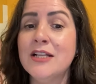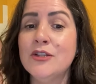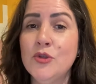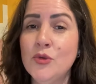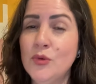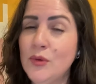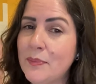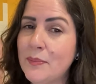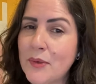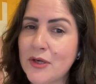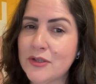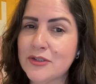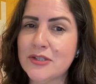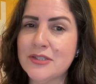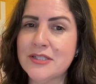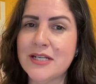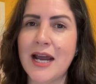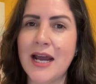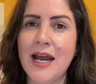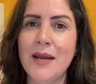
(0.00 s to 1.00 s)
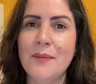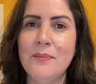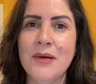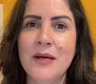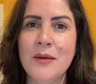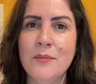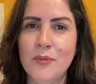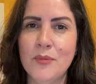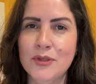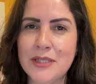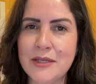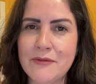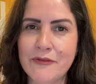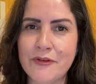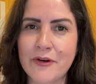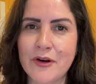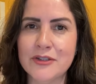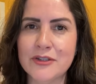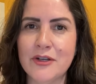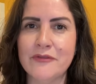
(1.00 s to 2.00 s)
Do a prototype, put in
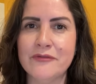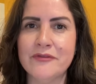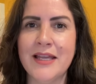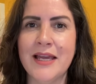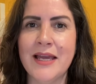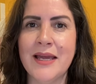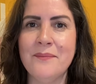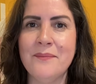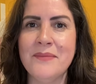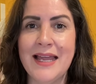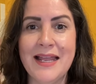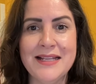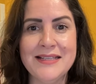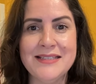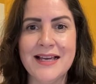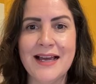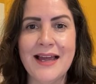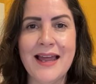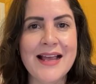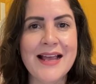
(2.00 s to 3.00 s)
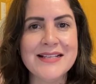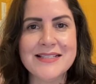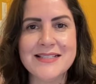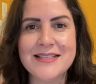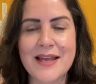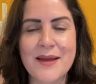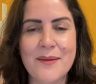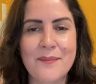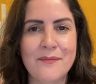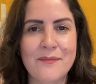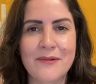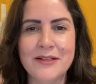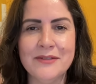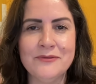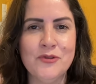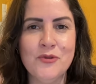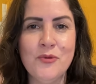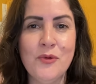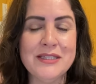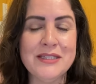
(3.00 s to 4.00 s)
front of them, and ask them,
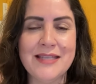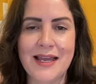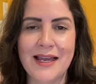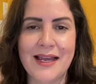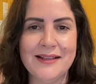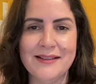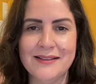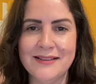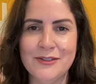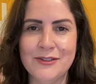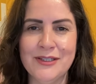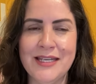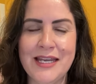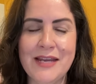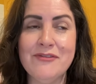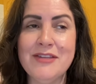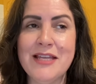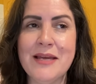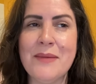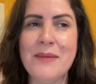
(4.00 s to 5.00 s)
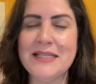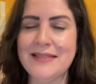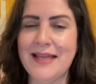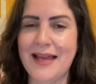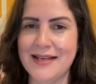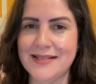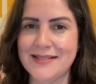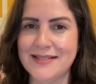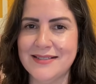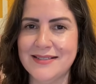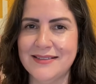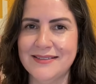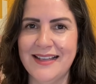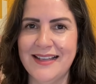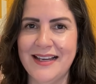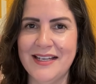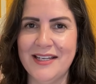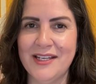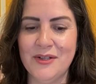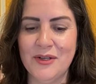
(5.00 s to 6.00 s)
give them a task.
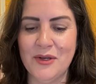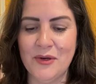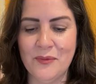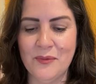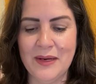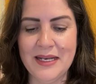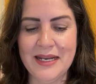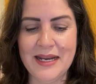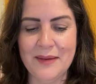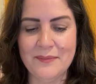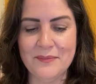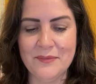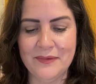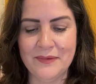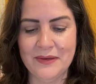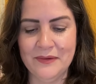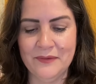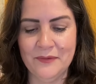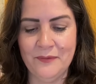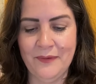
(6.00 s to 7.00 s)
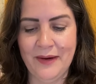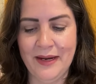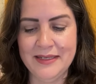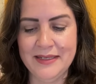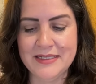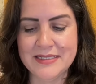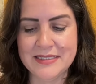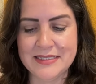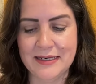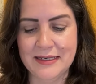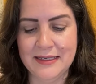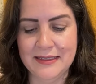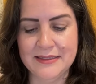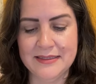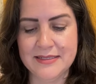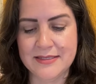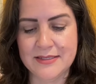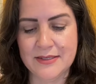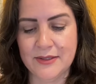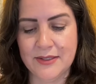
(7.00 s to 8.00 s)
Like, when
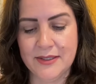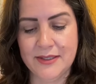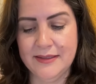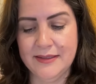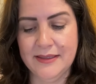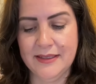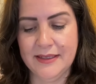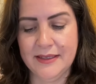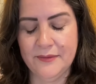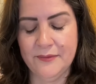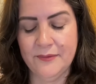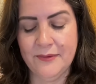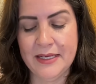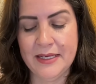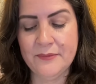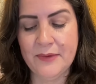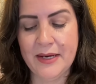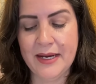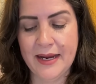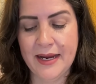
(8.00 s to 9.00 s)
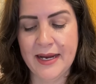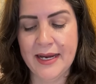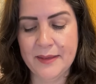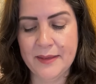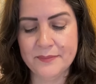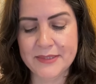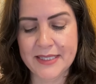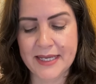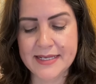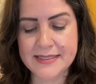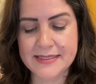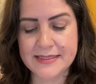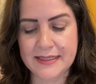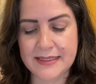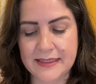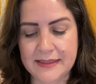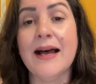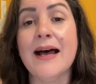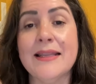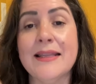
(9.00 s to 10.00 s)
designers are like, when I am
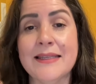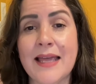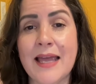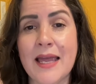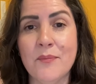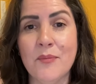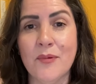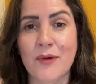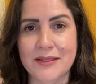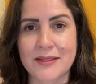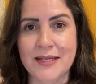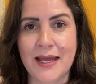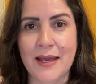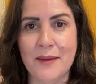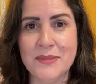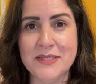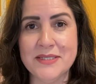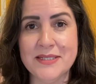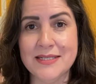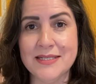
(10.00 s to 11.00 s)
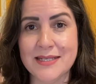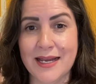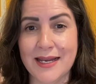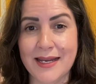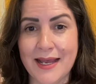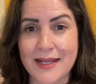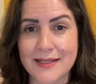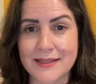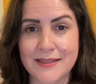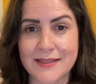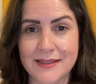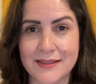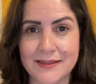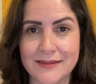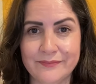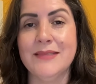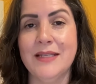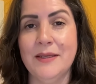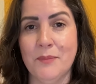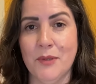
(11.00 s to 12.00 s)
testing an app, what happens is I get
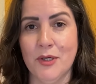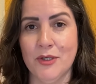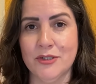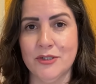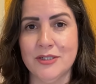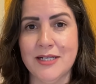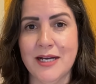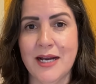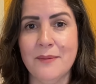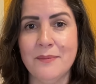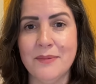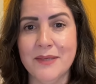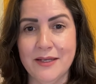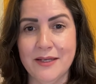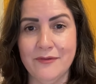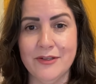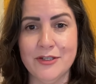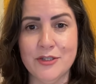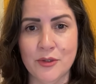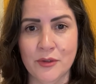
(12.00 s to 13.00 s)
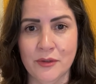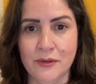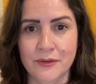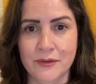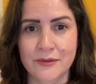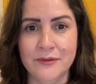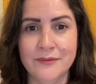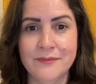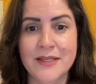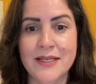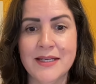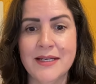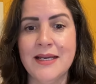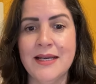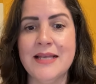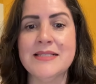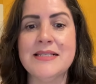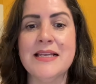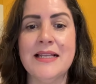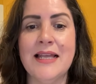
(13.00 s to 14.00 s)
the prototype, give it to you,
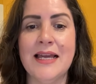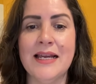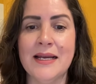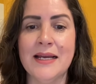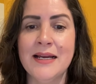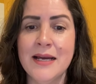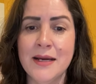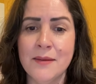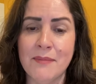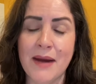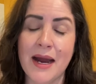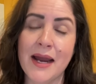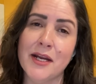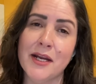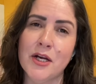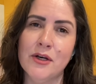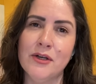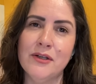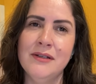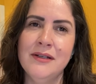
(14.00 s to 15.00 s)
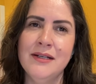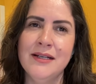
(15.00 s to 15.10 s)
and say like, Michael,